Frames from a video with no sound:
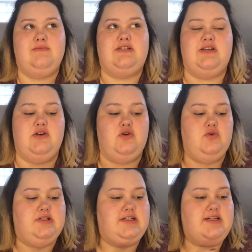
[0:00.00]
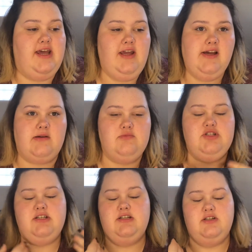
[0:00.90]
So today I'm
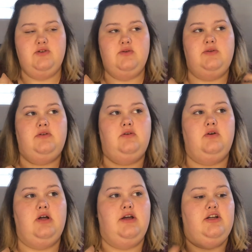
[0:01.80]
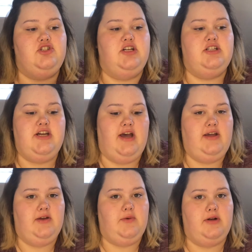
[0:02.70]
just gonna do a little chit chat,
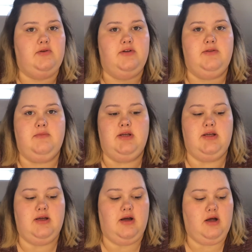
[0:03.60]
get ready with me.